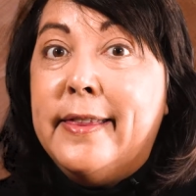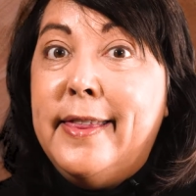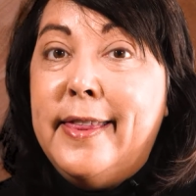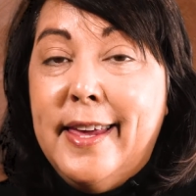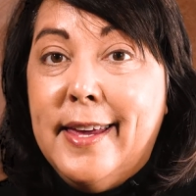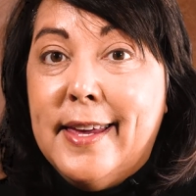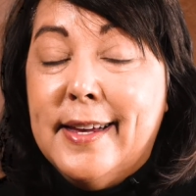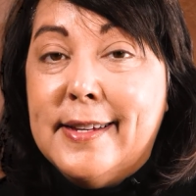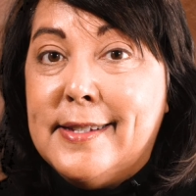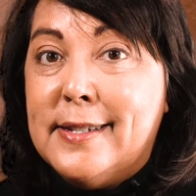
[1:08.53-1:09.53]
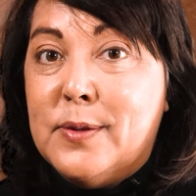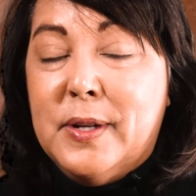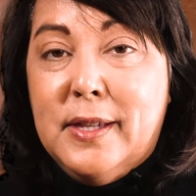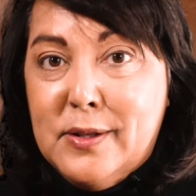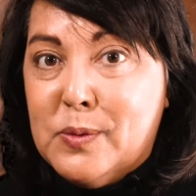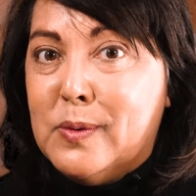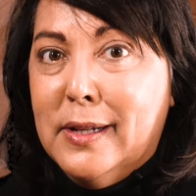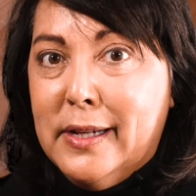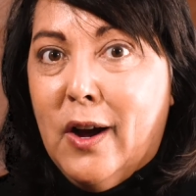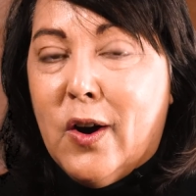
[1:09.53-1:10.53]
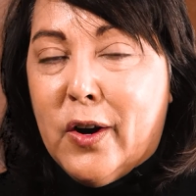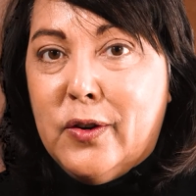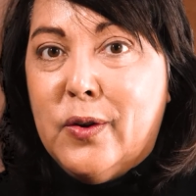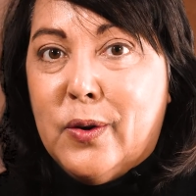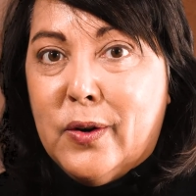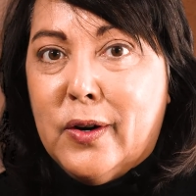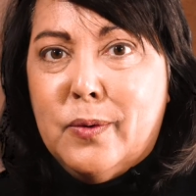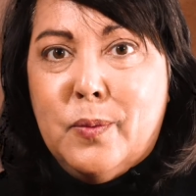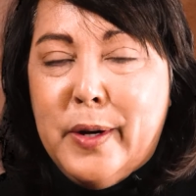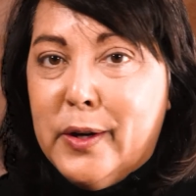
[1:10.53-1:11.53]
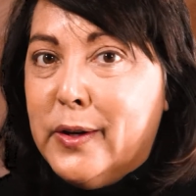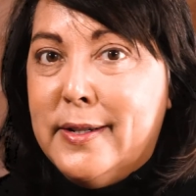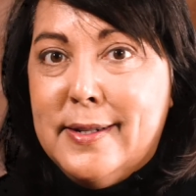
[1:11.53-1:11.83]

The thing is with these really hardcore, weird